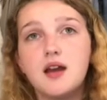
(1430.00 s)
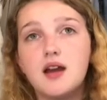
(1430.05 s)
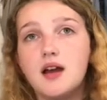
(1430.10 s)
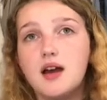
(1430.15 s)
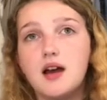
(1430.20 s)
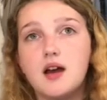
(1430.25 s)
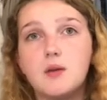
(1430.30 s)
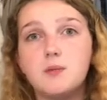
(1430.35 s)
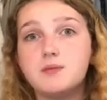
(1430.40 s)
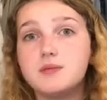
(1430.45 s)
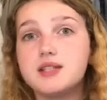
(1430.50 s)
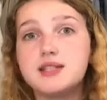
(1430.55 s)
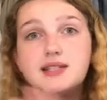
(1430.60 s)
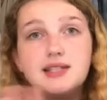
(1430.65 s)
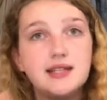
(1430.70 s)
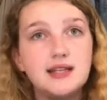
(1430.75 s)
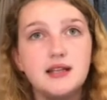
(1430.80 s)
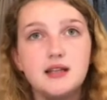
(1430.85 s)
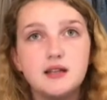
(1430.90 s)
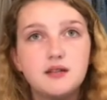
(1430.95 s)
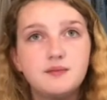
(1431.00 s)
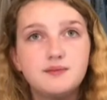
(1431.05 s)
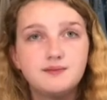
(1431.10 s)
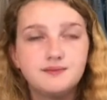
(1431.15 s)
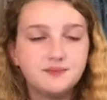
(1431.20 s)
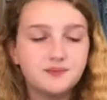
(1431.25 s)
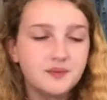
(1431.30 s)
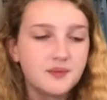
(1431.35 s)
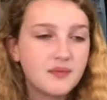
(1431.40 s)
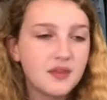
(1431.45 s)
um, scene.
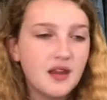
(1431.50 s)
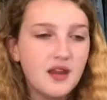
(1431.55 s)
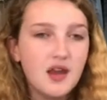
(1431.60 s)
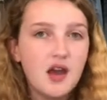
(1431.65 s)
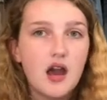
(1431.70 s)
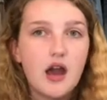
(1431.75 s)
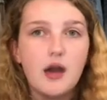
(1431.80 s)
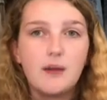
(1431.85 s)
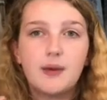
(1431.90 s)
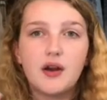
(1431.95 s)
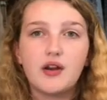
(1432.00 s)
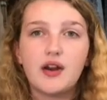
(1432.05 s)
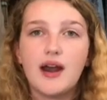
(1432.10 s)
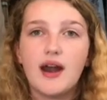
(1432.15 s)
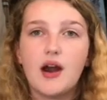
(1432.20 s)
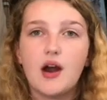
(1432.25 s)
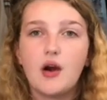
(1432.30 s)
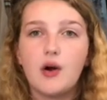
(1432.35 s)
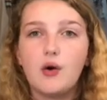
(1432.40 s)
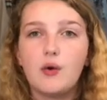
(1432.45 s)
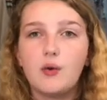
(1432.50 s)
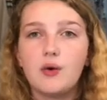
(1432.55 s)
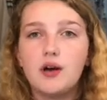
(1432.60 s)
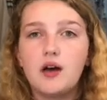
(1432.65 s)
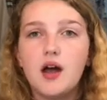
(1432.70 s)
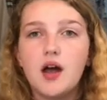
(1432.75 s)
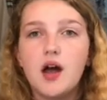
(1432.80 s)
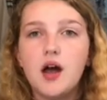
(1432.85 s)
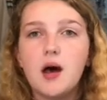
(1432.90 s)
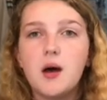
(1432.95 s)
About how
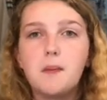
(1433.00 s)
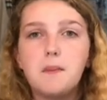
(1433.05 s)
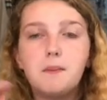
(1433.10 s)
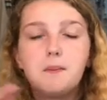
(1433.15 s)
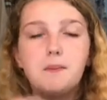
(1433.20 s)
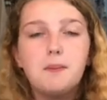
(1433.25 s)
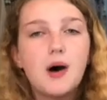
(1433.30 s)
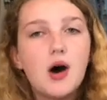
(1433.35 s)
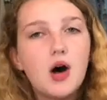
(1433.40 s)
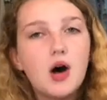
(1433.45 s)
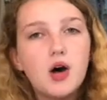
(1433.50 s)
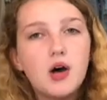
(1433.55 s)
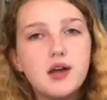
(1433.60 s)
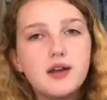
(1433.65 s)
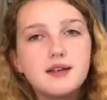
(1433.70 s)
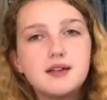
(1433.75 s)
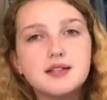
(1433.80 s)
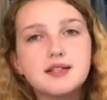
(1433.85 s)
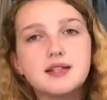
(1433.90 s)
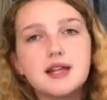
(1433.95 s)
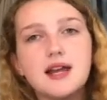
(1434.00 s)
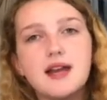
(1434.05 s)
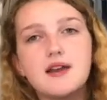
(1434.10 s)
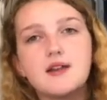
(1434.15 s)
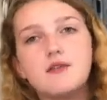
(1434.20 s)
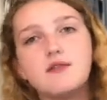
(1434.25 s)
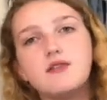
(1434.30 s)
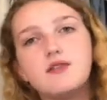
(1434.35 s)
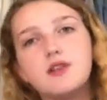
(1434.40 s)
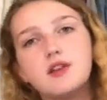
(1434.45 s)
balls
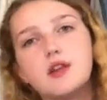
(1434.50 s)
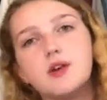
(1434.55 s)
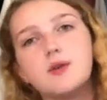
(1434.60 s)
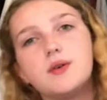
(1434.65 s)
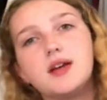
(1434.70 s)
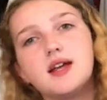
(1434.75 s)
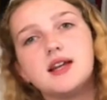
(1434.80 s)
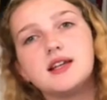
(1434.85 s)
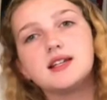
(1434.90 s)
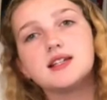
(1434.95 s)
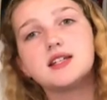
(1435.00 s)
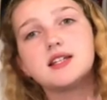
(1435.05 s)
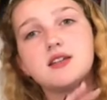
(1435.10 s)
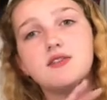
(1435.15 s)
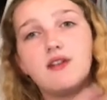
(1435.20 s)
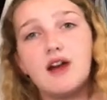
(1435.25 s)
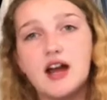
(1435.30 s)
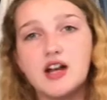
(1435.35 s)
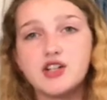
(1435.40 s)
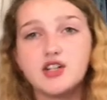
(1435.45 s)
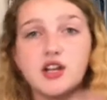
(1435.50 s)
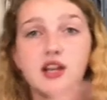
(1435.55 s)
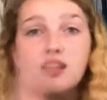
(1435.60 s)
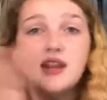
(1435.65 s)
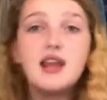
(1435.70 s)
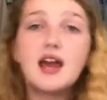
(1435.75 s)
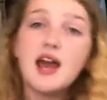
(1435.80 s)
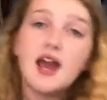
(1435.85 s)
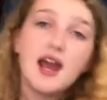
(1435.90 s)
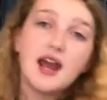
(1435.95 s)
influenced fashion
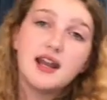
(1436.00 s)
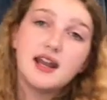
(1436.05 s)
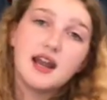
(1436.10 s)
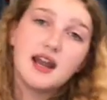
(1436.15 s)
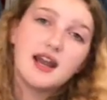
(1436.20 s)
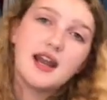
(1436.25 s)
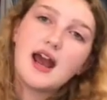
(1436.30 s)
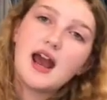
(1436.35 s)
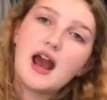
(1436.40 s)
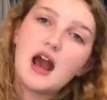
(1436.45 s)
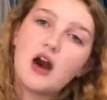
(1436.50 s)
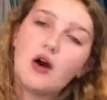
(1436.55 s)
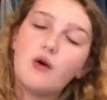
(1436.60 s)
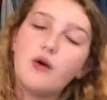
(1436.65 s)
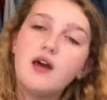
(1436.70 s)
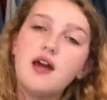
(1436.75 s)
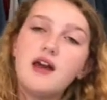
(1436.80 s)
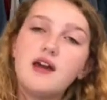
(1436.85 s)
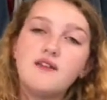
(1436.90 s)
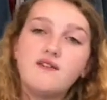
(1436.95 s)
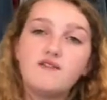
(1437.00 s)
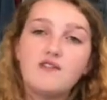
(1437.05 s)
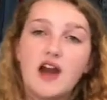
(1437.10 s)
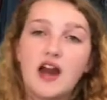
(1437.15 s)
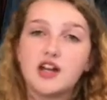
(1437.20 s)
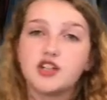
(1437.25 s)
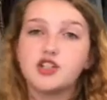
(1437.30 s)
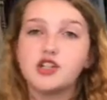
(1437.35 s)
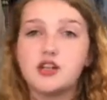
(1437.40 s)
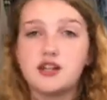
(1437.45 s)
then and how
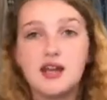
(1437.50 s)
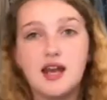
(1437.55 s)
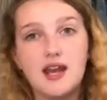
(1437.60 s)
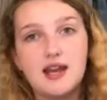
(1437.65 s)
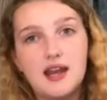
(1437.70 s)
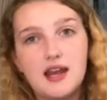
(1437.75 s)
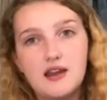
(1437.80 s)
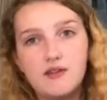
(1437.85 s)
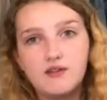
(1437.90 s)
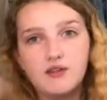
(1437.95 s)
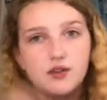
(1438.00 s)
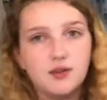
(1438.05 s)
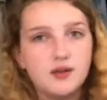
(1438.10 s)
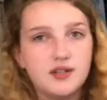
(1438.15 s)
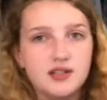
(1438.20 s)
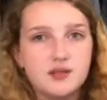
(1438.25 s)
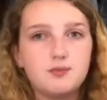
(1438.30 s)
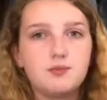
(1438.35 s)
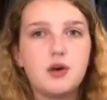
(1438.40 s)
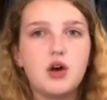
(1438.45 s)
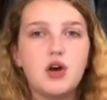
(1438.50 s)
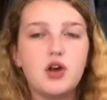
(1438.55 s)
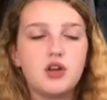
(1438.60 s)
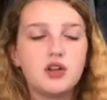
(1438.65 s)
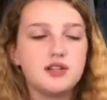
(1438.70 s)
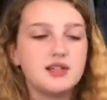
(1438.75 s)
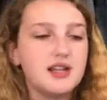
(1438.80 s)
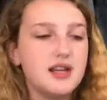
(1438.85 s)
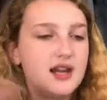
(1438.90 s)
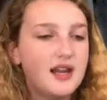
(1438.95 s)
fashion then influenced
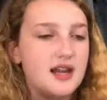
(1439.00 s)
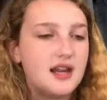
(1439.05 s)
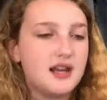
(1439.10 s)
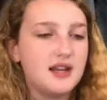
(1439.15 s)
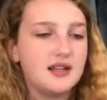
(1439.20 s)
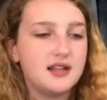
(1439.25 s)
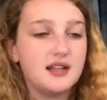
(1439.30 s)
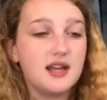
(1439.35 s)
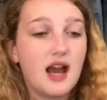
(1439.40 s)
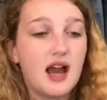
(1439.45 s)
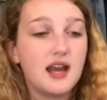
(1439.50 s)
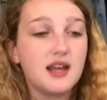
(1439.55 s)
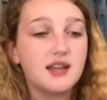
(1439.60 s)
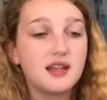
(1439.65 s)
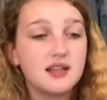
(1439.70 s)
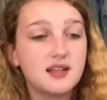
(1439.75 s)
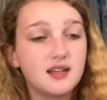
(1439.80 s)
balls and I think